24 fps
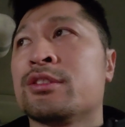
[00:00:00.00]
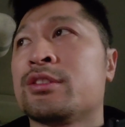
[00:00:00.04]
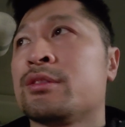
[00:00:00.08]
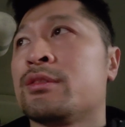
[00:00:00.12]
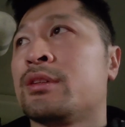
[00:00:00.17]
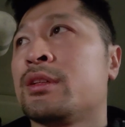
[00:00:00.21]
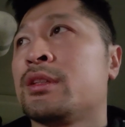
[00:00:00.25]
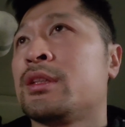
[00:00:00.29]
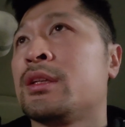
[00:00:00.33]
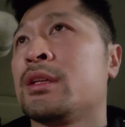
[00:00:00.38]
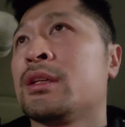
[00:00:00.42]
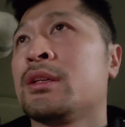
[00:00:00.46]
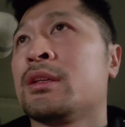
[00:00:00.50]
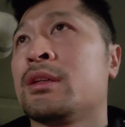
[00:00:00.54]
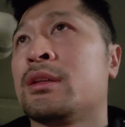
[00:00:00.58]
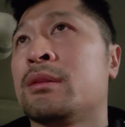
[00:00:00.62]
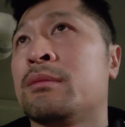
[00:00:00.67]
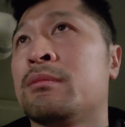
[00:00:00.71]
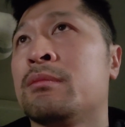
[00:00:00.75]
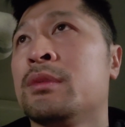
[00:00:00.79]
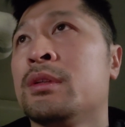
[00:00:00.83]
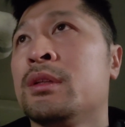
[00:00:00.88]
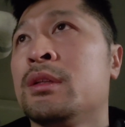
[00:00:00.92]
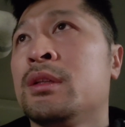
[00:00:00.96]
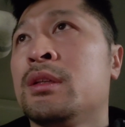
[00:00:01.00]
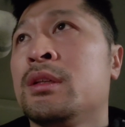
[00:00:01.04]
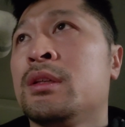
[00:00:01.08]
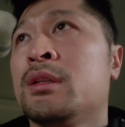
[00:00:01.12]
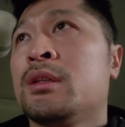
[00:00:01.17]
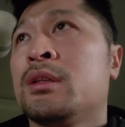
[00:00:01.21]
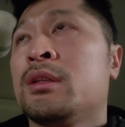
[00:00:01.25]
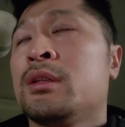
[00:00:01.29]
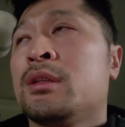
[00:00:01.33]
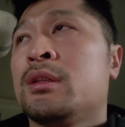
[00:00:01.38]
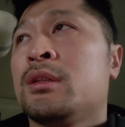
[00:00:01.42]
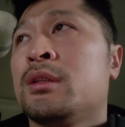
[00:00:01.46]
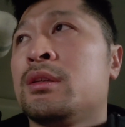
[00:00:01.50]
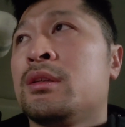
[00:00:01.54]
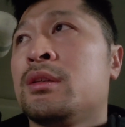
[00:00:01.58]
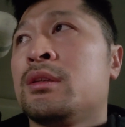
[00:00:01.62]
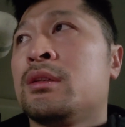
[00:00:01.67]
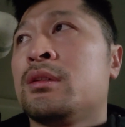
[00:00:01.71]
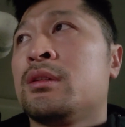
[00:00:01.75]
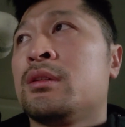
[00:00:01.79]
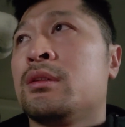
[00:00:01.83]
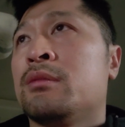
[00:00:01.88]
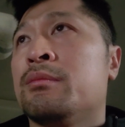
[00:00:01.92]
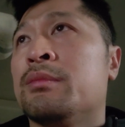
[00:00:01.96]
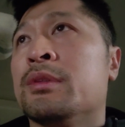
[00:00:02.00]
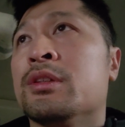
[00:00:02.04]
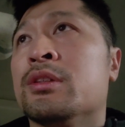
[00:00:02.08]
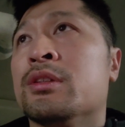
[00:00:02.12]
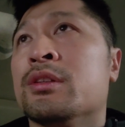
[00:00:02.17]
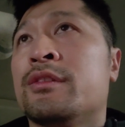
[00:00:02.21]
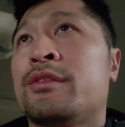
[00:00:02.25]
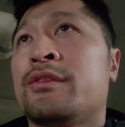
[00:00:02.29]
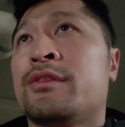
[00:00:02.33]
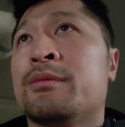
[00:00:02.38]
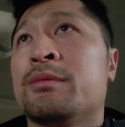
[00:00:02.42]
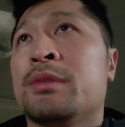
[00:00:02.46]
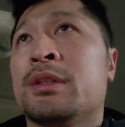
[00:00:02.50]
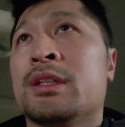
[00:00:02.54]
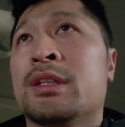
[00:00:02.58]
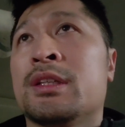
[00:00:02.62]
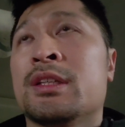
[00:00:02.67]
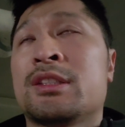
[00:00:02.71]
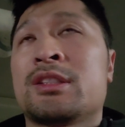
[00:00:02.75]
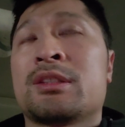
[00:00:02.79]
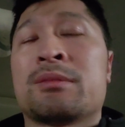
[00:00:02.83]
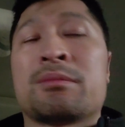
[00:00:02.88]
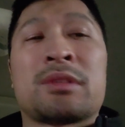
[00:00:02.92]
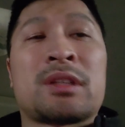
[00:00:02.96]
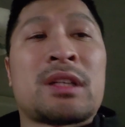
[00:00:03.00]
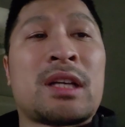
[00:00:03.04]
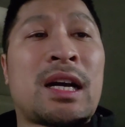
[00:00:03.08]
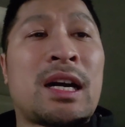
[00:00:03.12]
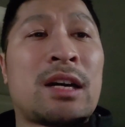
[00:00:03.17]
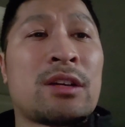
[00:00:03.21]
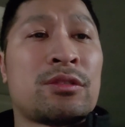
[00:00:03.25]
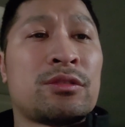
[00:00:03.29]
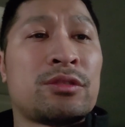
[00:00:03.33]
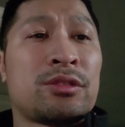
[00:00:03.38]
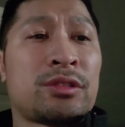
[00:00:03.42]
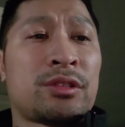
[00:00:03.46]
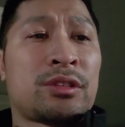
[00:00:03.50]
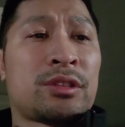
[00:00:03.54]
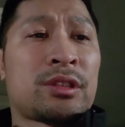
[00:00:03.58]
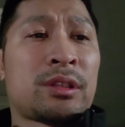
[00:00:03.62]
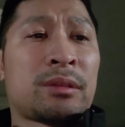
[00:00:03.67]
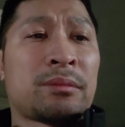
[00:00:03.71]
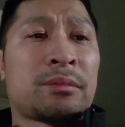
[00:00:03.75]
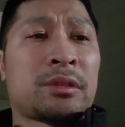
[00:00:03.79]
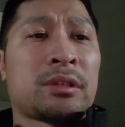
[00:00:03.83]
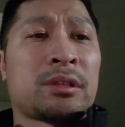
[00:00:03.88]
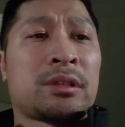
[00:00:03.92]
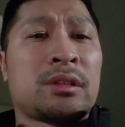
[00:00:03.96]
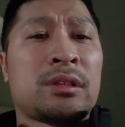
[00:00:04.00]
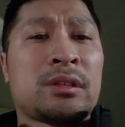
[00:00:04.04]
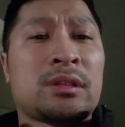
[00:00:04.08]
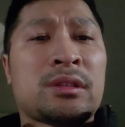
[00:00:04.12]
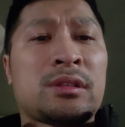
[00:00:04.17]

So I think it'd be good for me to get some goggles or something.